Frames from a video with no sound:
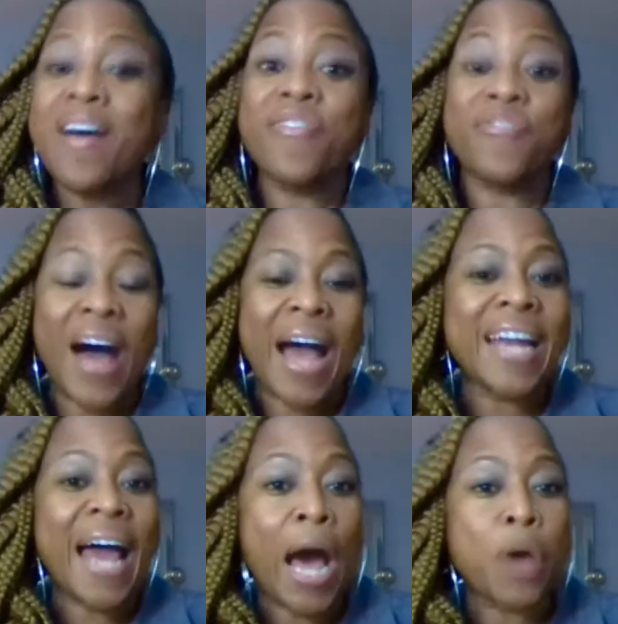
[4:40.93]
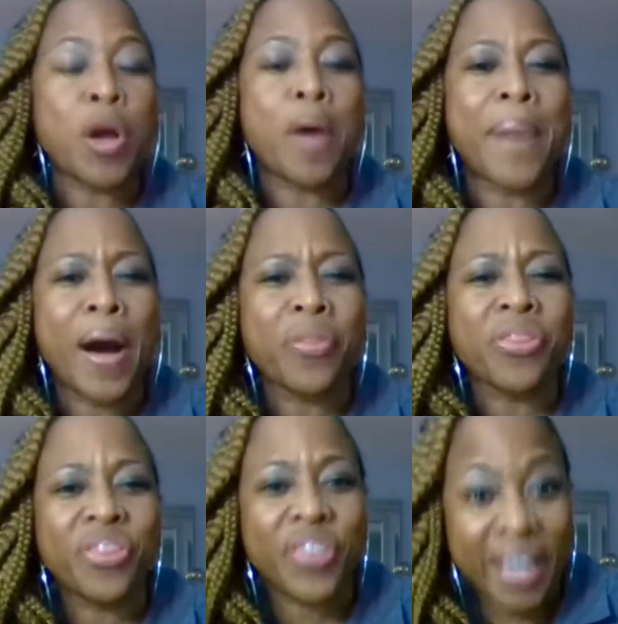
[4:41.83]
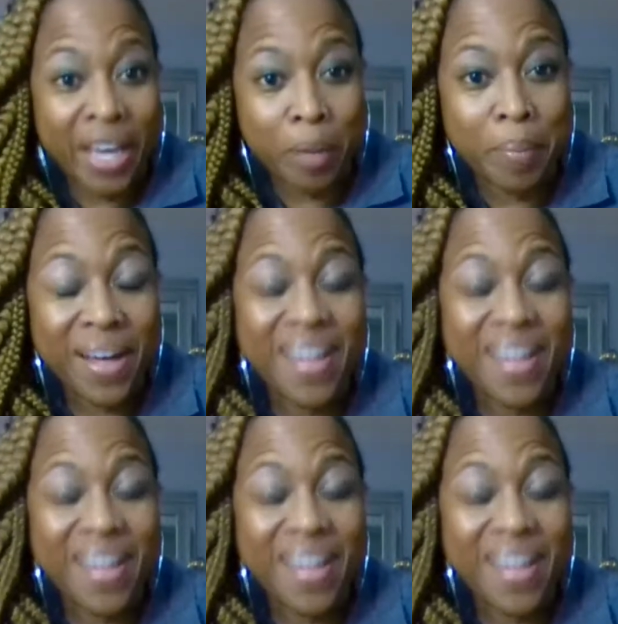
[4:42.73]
Find out about them.